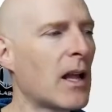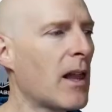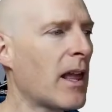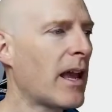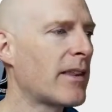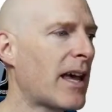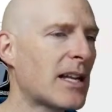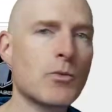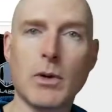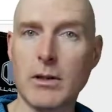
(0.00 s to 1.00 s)
And that's
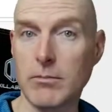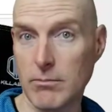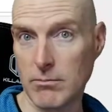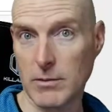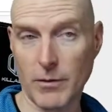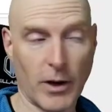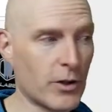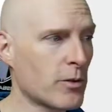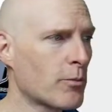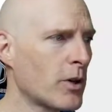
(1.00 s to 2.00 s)
what the function
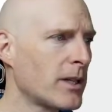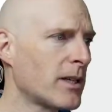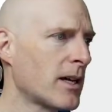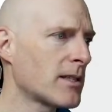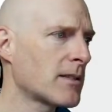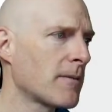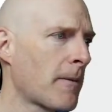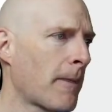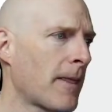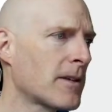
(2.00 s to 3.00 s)
print does.
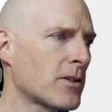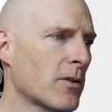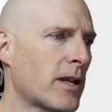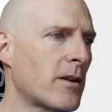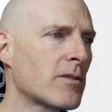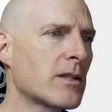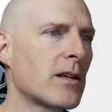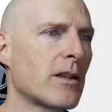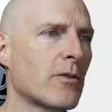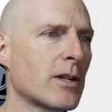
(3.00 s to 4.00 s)
So here's
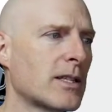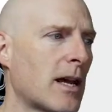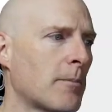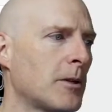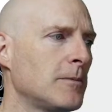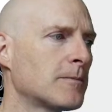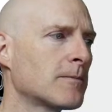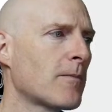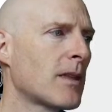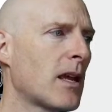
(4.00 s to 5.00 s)
another example.
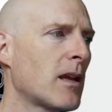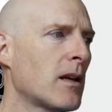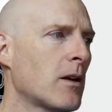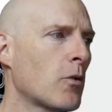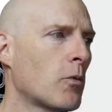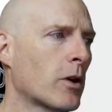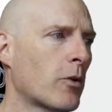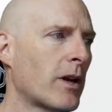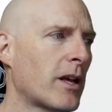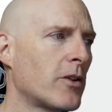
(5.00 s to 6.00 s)
We're creating
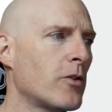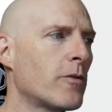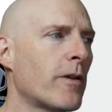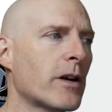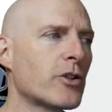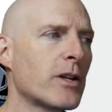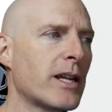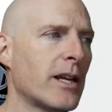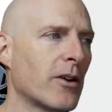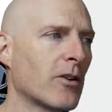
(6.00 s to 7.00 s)
a new function
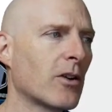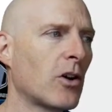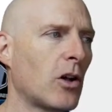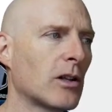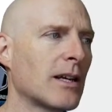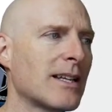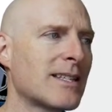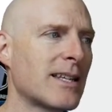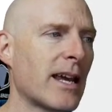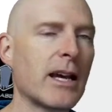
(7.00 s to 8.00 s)
here called
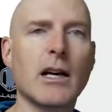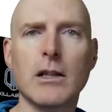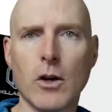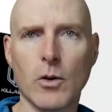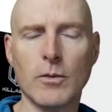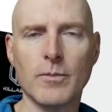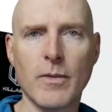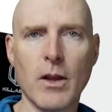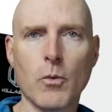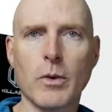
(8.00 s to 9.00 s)
say hello.
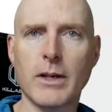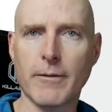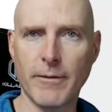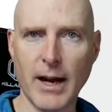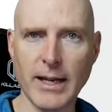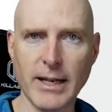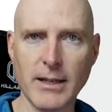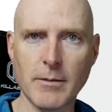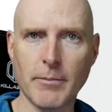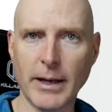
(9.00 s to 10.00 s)
We define it
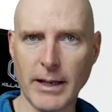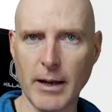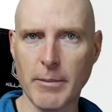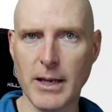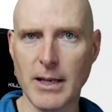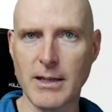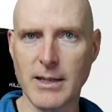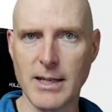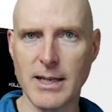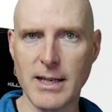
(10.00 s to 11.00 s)
by typing in
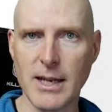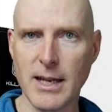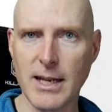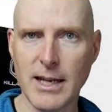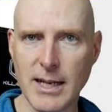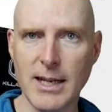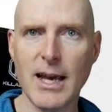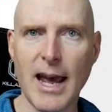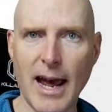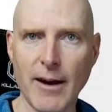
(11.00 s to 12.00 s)

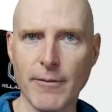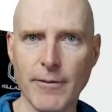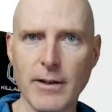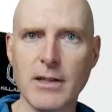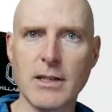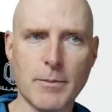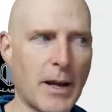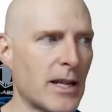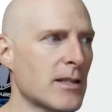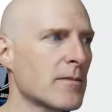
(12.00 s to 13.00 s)
def
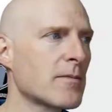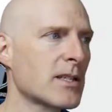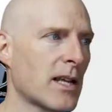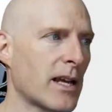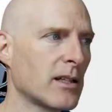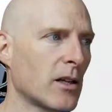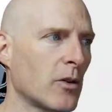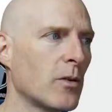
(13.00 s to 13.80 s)
space say hello,